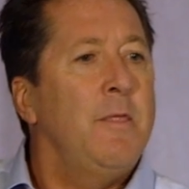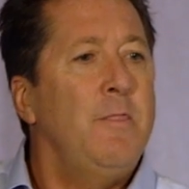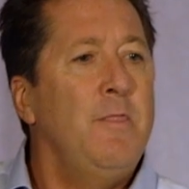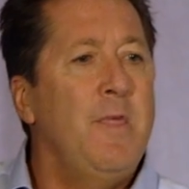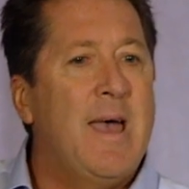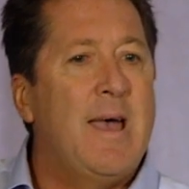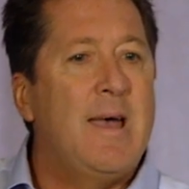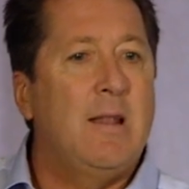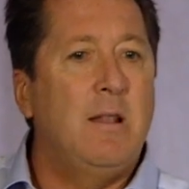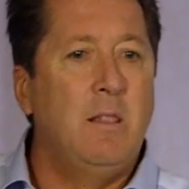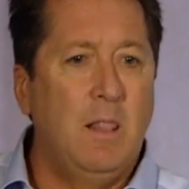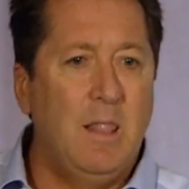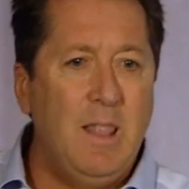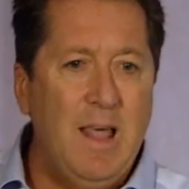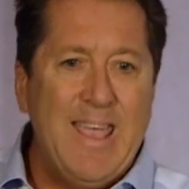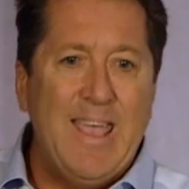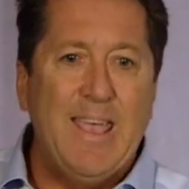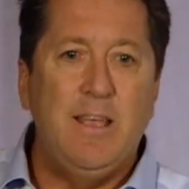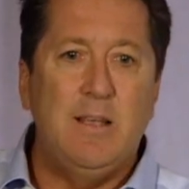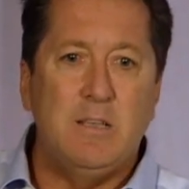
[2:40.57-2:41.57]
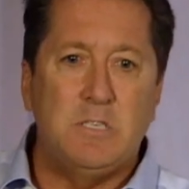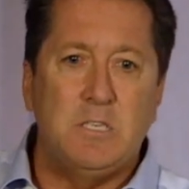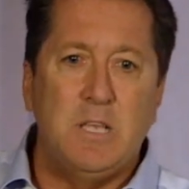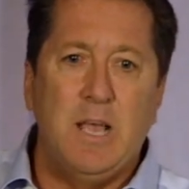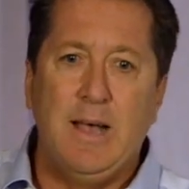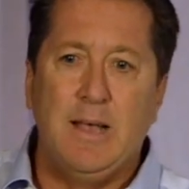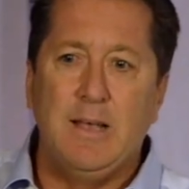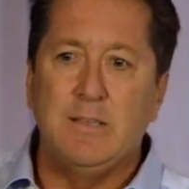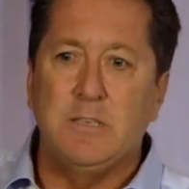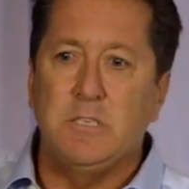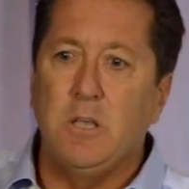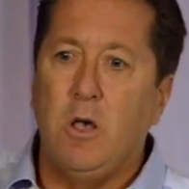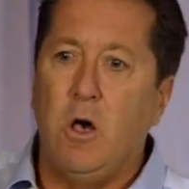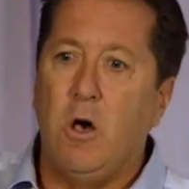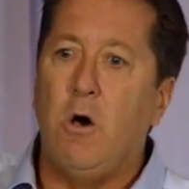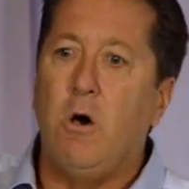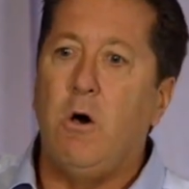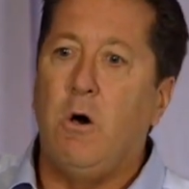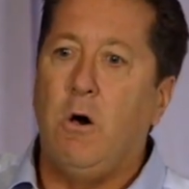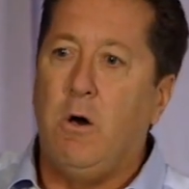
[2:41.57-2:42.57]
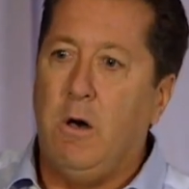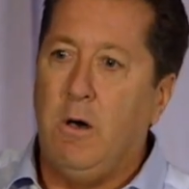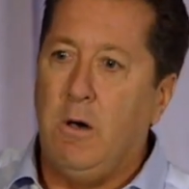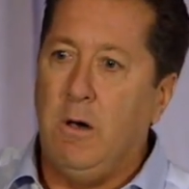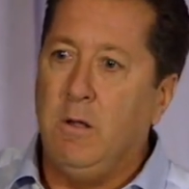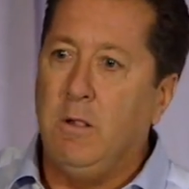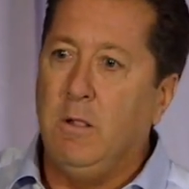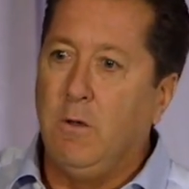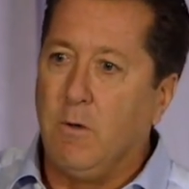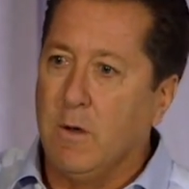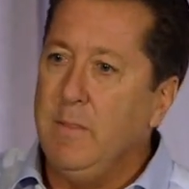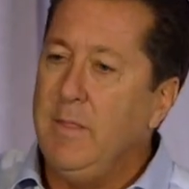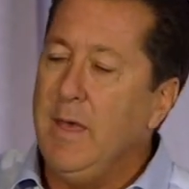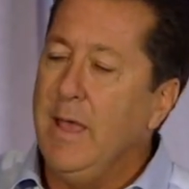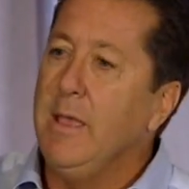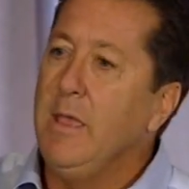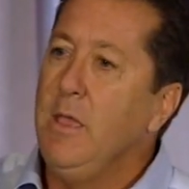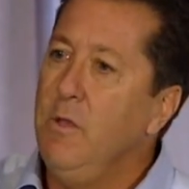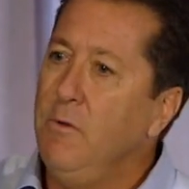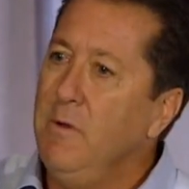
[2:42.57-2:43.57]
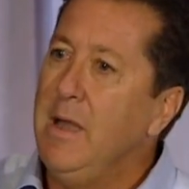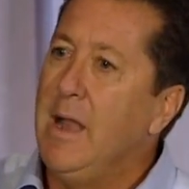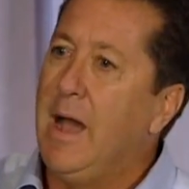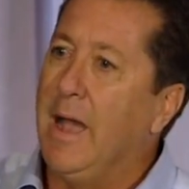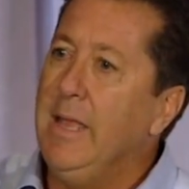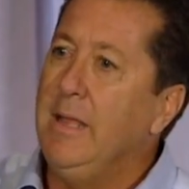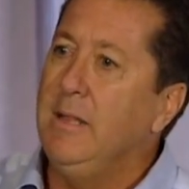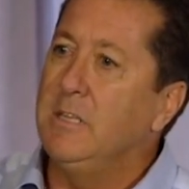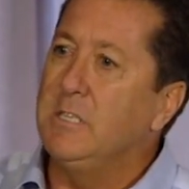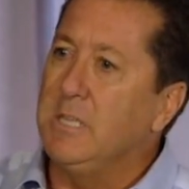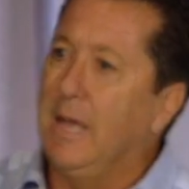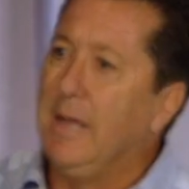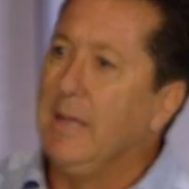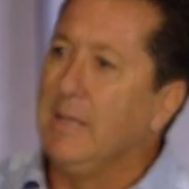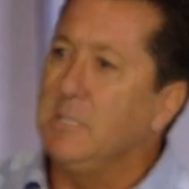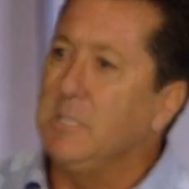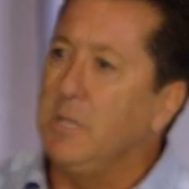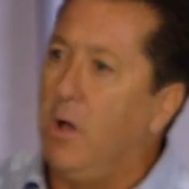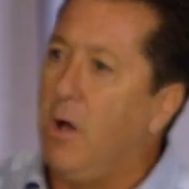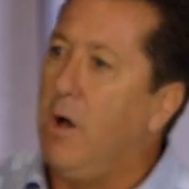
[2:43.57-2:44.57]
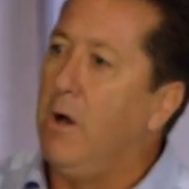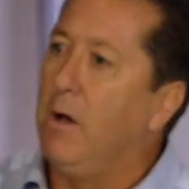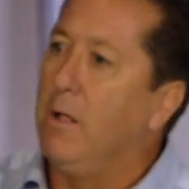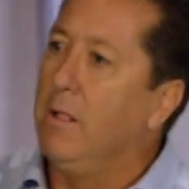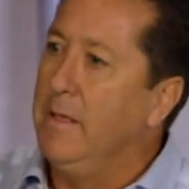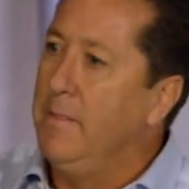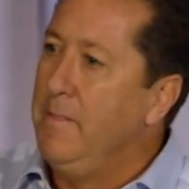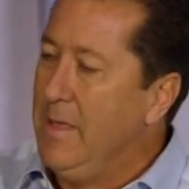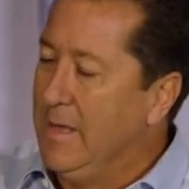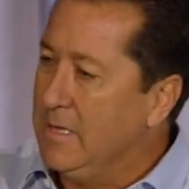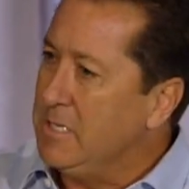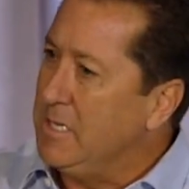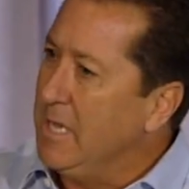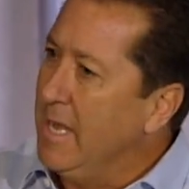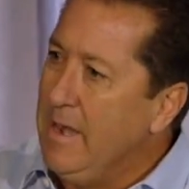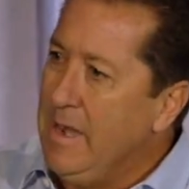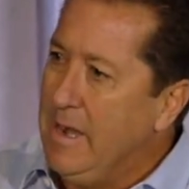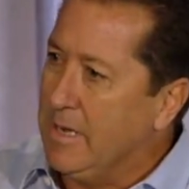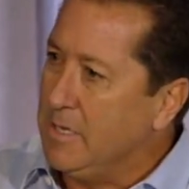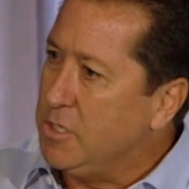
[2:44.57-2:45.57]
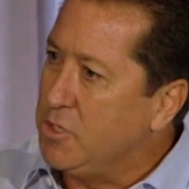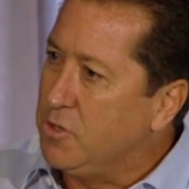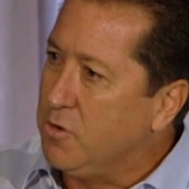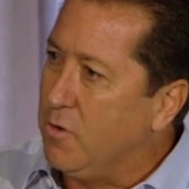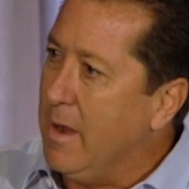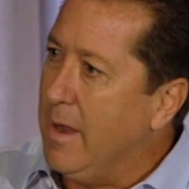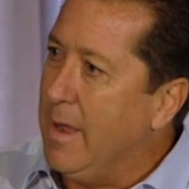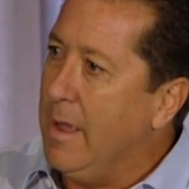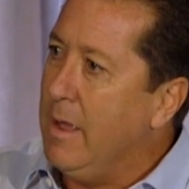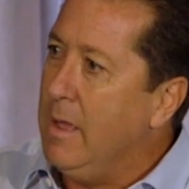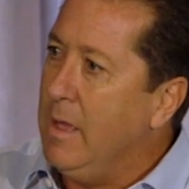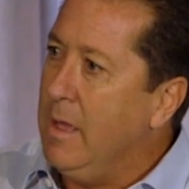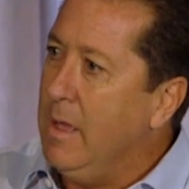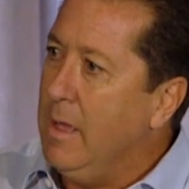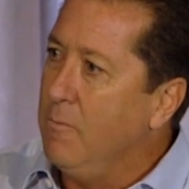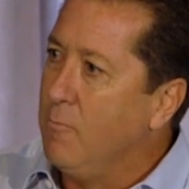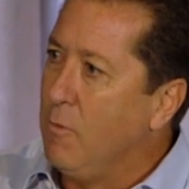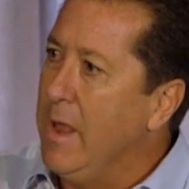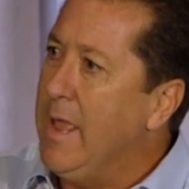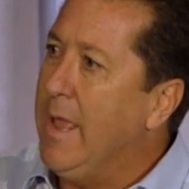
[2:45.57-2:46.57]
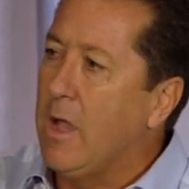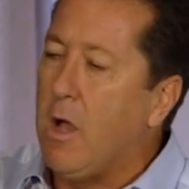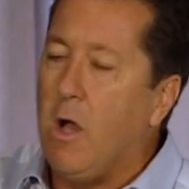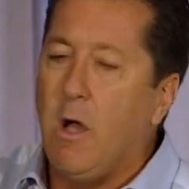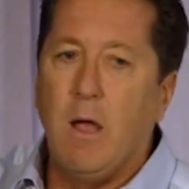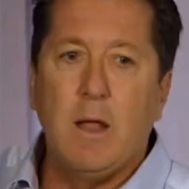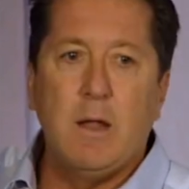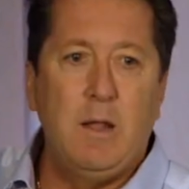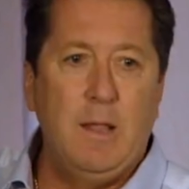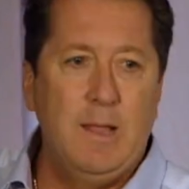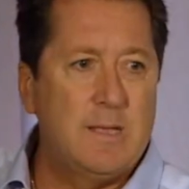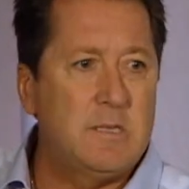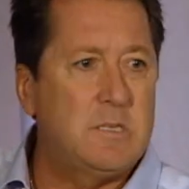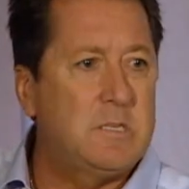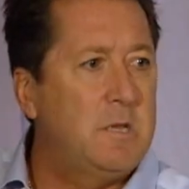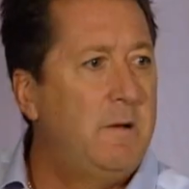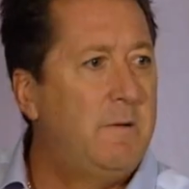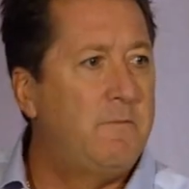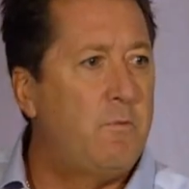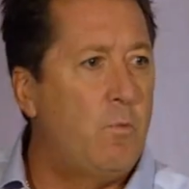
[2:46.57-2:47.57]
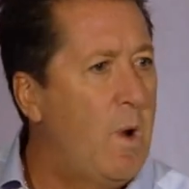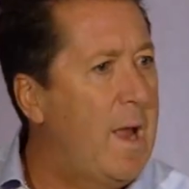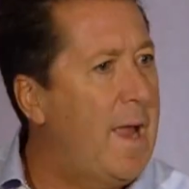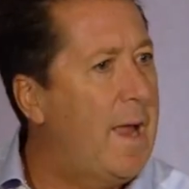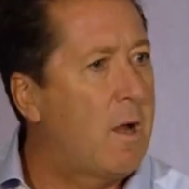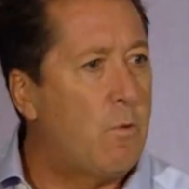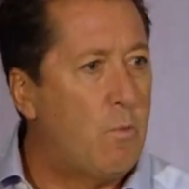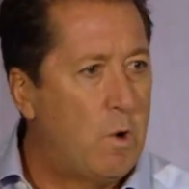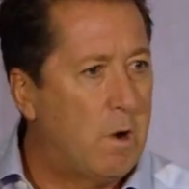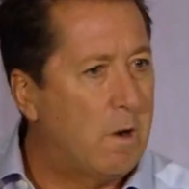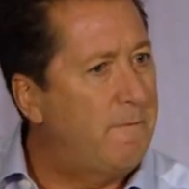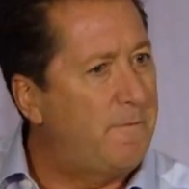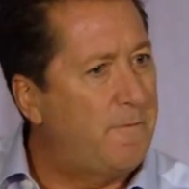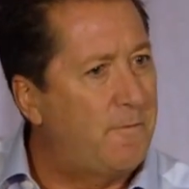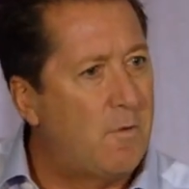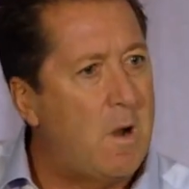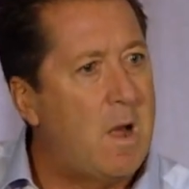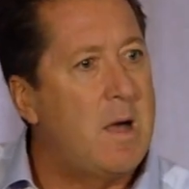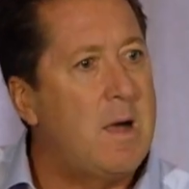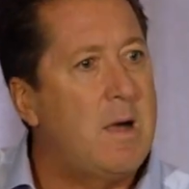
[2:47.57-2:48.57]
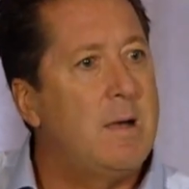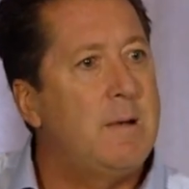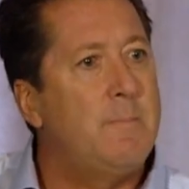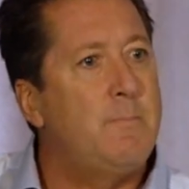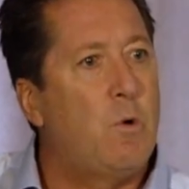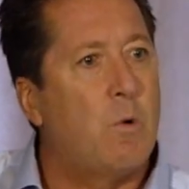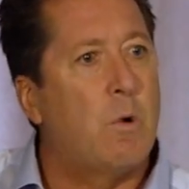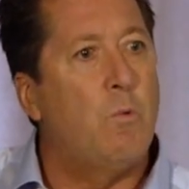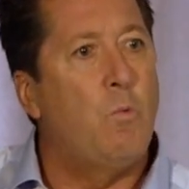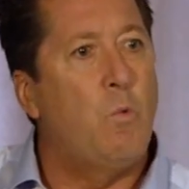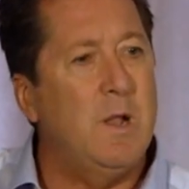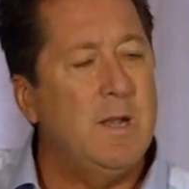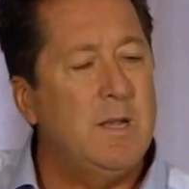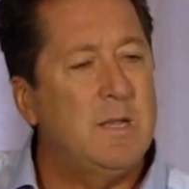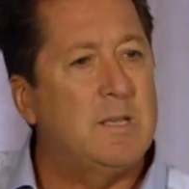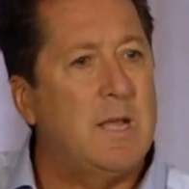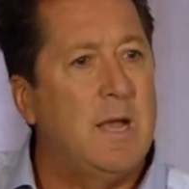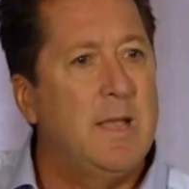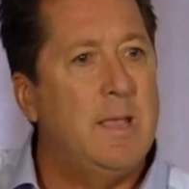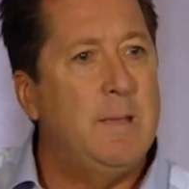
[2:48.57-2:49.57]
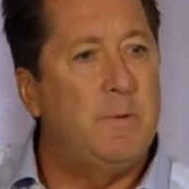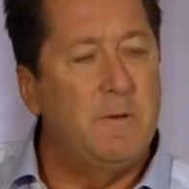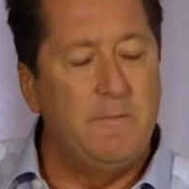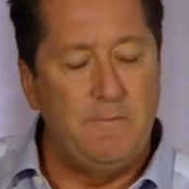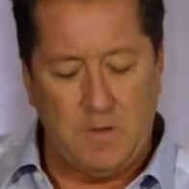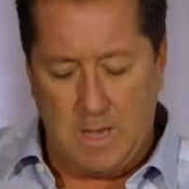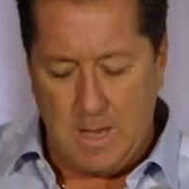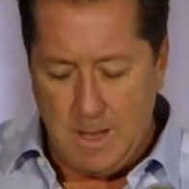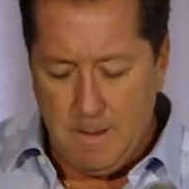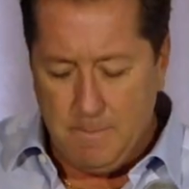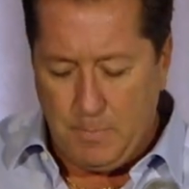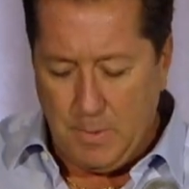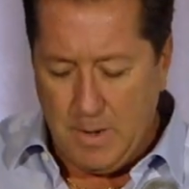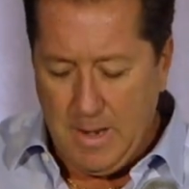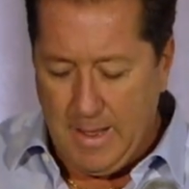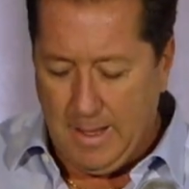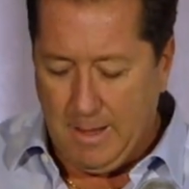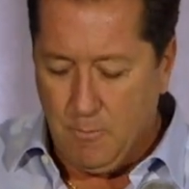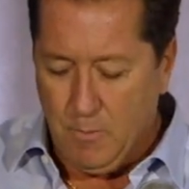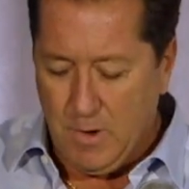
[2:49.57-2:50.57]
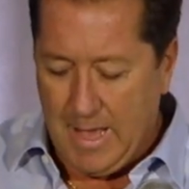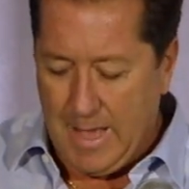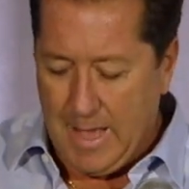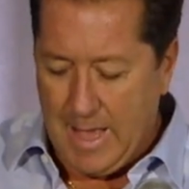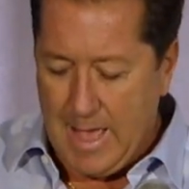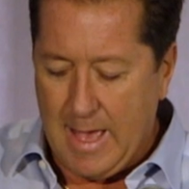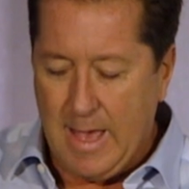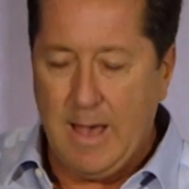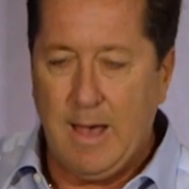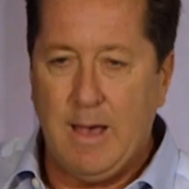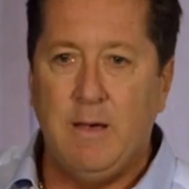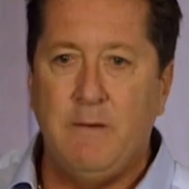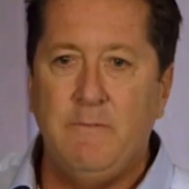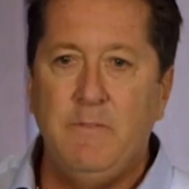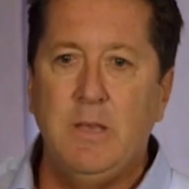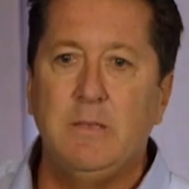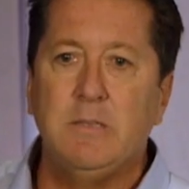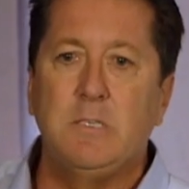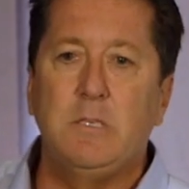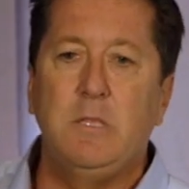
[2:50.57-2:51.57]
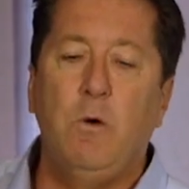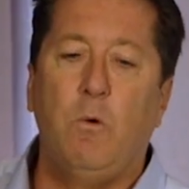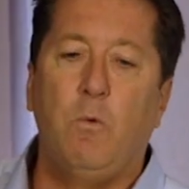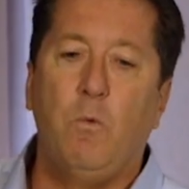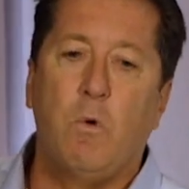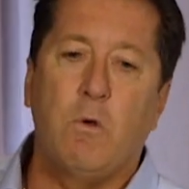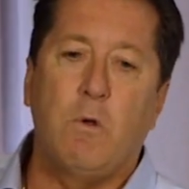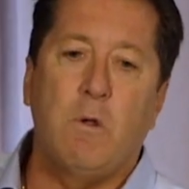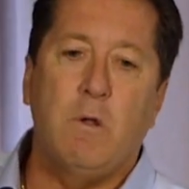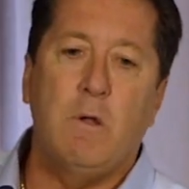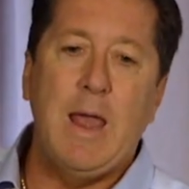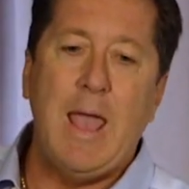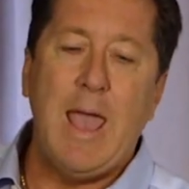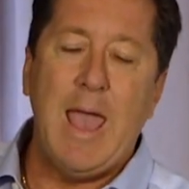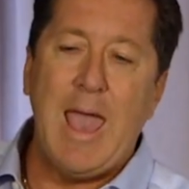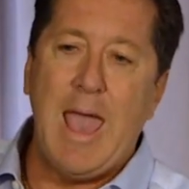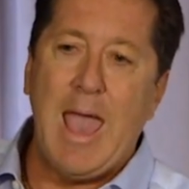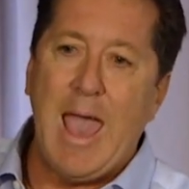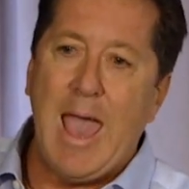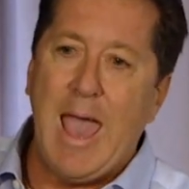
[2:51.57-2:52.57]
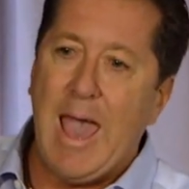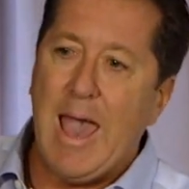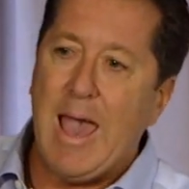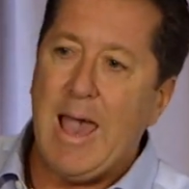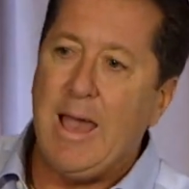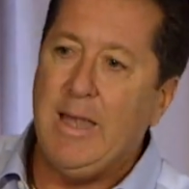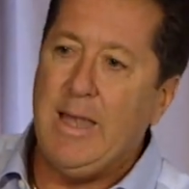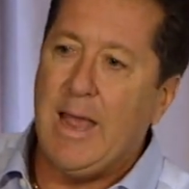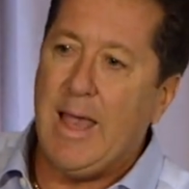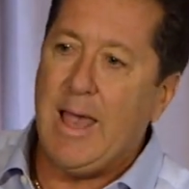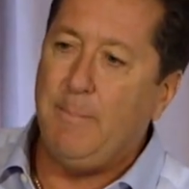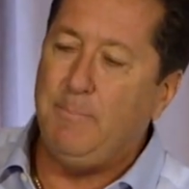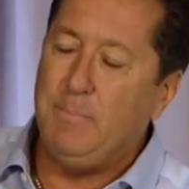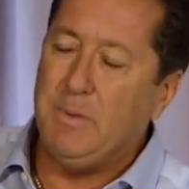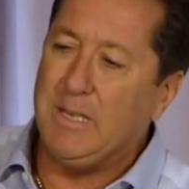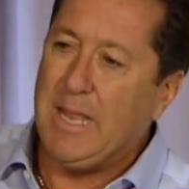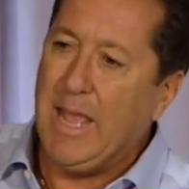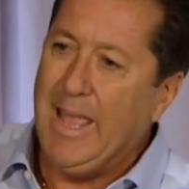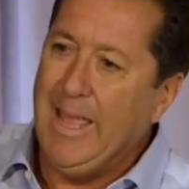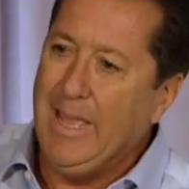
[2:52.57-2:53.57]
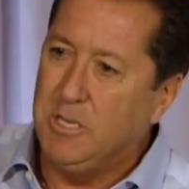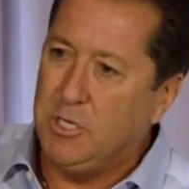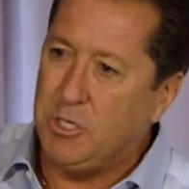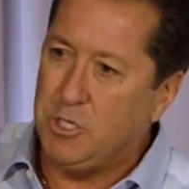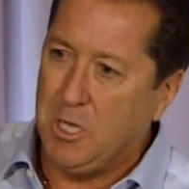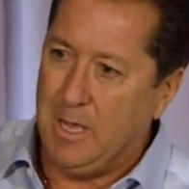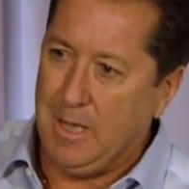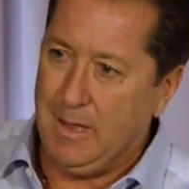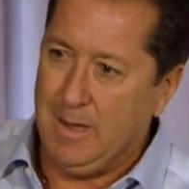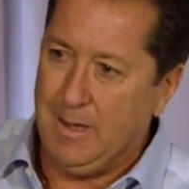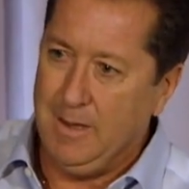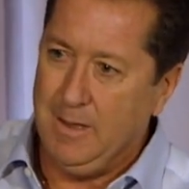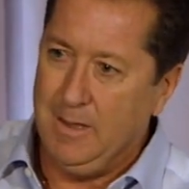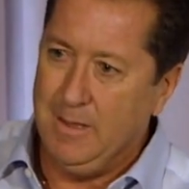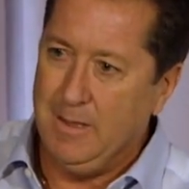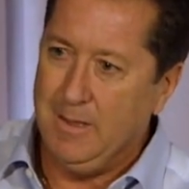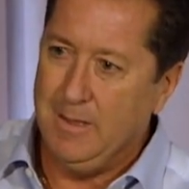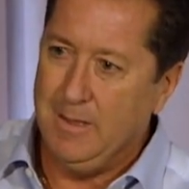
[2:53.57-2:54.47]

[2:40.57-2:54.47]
that links us all, or that unites us all in this industry, regardless of where we're from or what type of company we have, is the word adaptation.